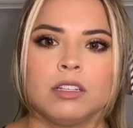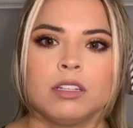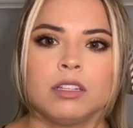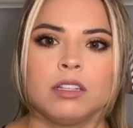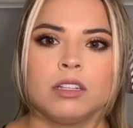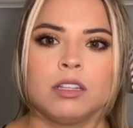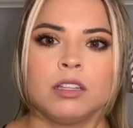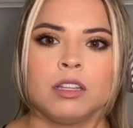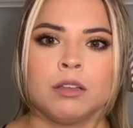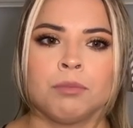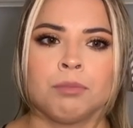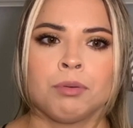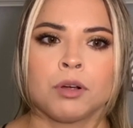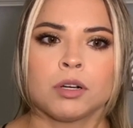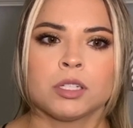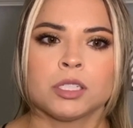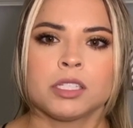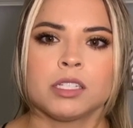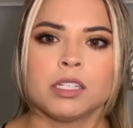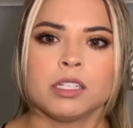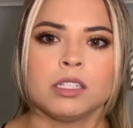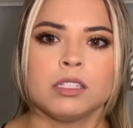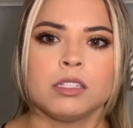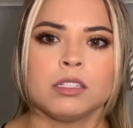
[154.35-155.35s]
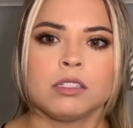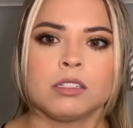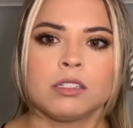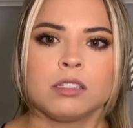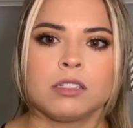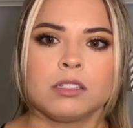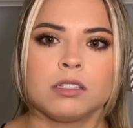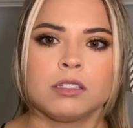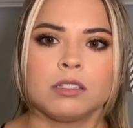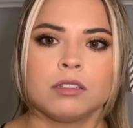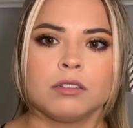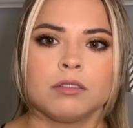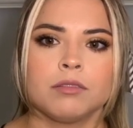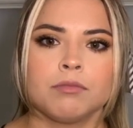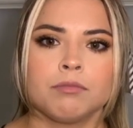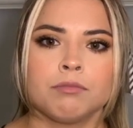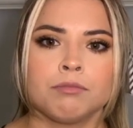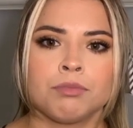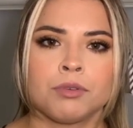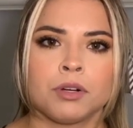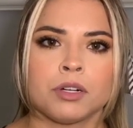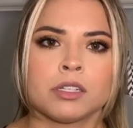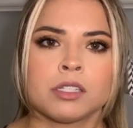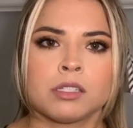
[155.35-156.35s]
the person's
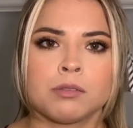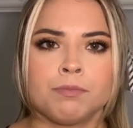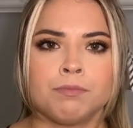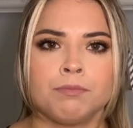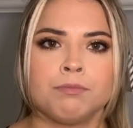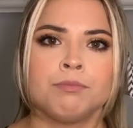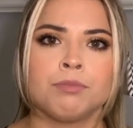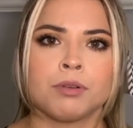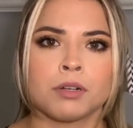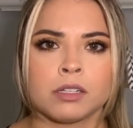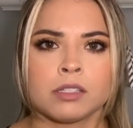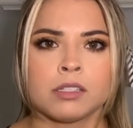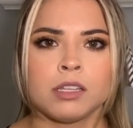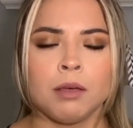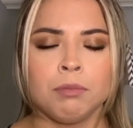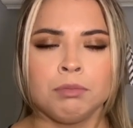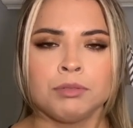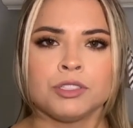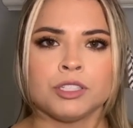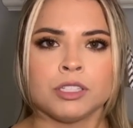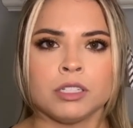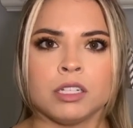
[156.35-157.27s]
perception